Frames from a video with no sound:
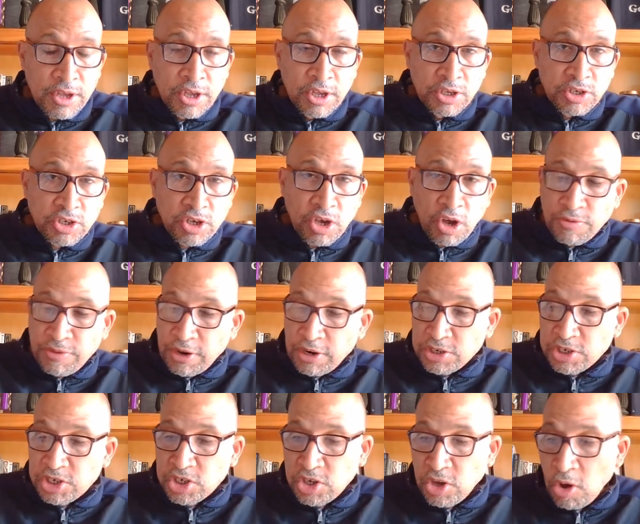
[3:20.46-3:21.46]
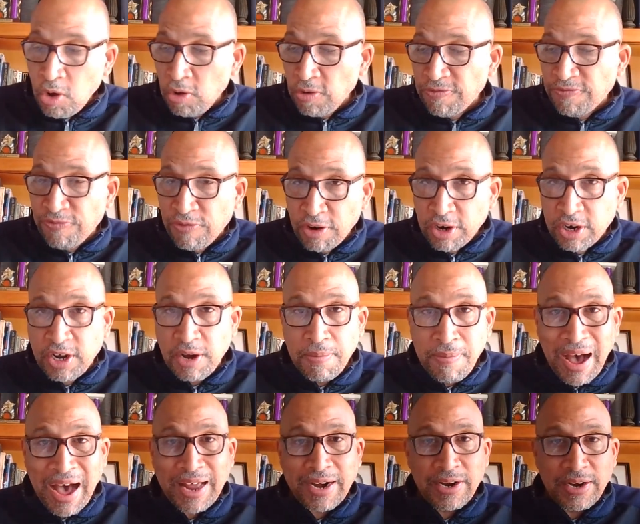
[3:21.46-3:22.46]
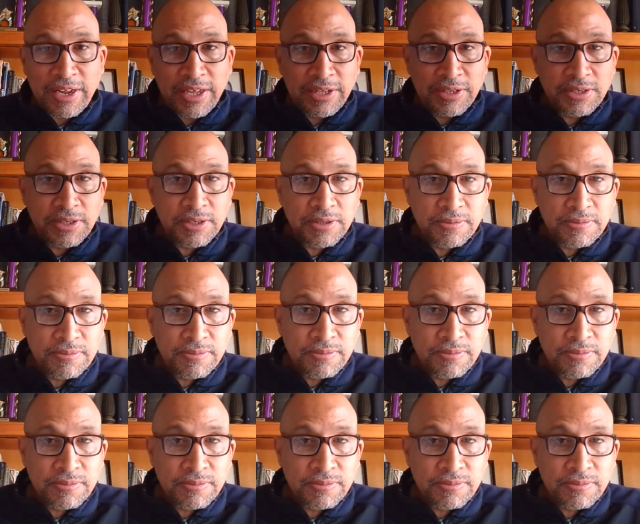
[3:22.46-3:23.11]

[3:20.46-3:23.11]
So they're sold for commodities.